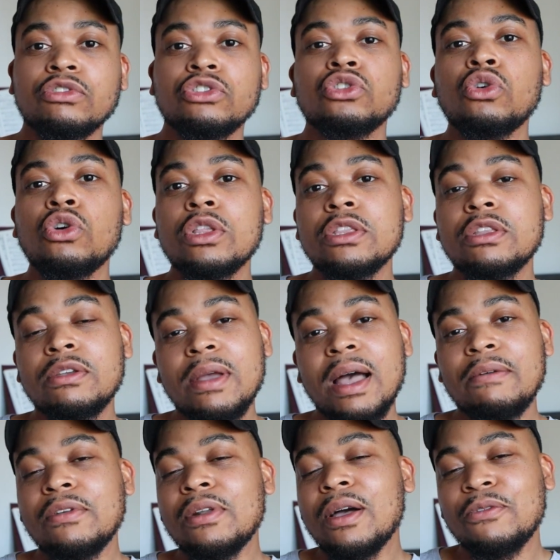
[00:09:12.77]
sure you
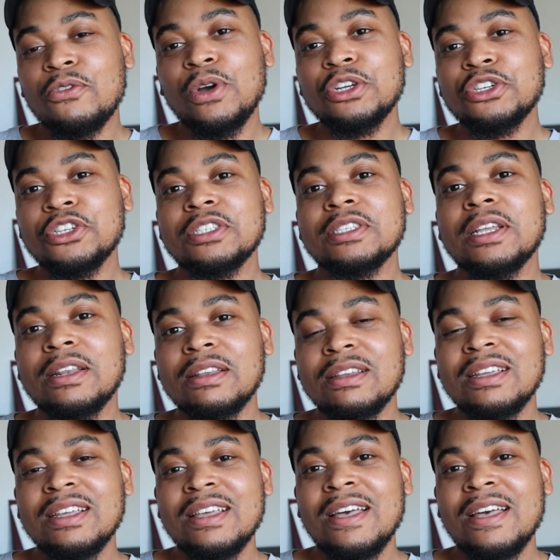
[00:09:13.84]
have a lot of questions and